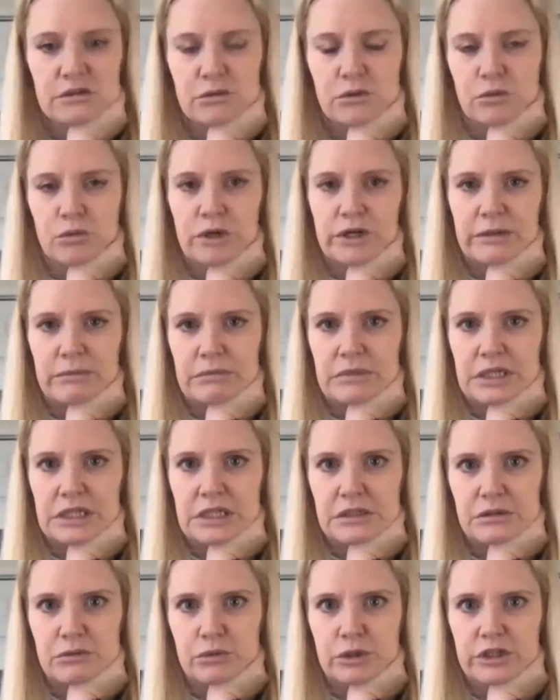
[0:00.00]
what it
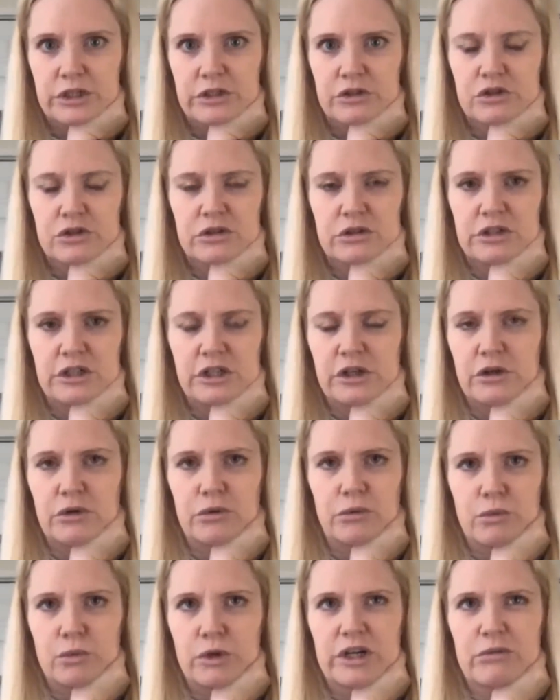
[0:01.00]
means, what it's,
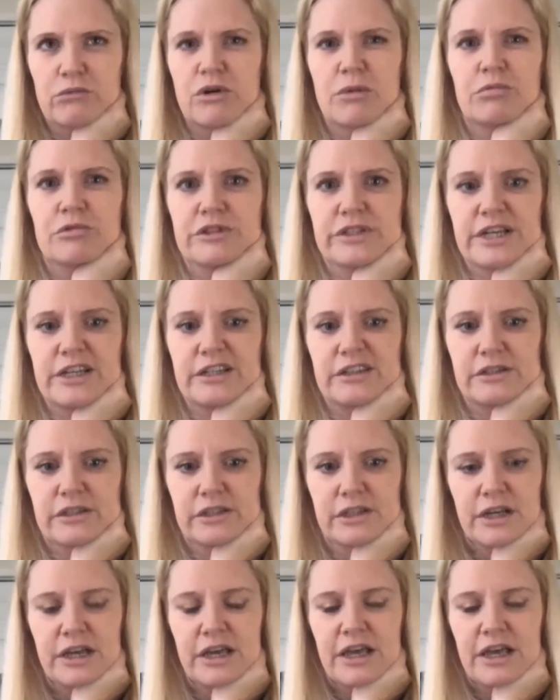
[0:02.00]
what it represents,